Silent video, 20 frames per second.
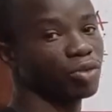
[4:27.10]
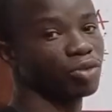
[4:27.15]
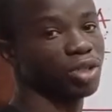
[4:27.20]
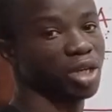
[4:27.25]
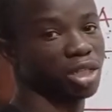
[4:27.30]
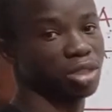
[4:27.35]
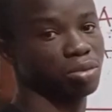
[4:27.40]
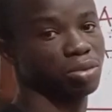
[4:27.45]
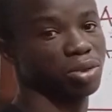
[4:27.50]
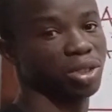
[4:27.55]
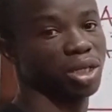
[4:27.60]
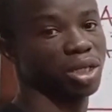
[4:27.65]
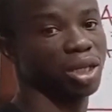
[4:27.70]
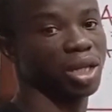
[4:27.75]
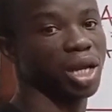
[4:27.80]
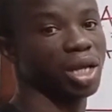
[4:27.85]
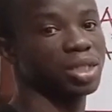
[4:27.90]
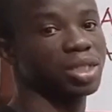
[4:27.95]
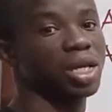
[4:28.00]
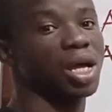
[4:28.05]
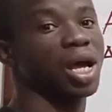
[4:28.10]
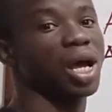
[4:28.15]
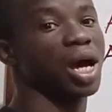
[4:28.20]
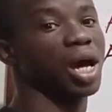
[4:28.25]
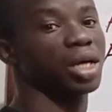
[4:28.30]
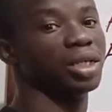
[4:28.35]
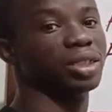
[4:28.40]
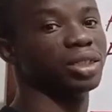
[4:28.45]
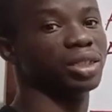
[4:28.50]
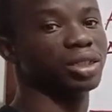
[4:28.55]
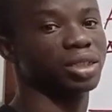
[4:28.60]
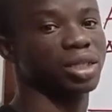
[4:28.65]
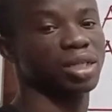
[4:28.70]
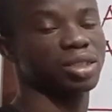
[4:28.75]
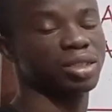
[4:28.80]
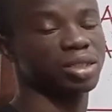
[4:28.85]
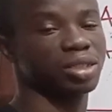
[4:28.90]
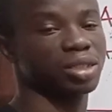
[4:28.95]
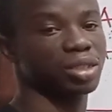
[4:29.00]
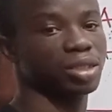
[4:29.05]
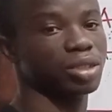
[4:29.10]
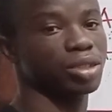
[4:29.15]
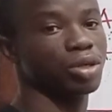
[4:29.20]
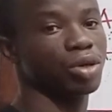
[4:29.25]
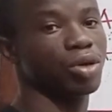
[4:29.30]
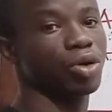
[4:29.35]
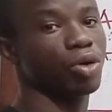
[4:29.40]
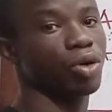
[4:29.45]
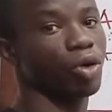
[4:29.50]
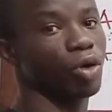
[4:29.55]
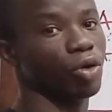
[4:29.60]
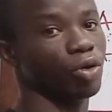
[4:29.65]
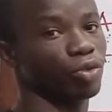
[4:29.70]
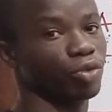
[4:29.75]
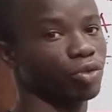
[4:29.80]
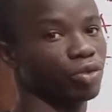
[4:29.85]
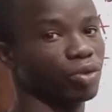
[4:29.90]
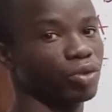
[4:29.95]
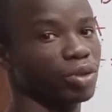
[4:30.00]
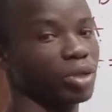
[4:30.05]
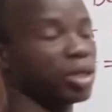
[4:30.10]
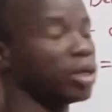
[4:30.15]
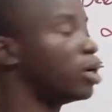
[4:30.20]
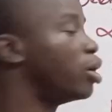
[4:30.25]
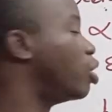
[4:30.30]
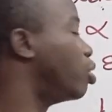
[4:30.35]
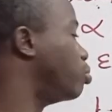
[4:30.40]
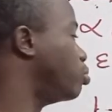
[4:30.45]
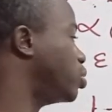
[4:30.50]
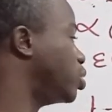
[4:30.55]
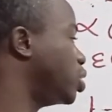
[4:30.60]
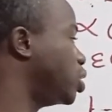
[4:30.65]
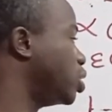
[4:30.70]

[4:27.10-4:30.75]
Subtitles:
of transmitted light and the intensity of the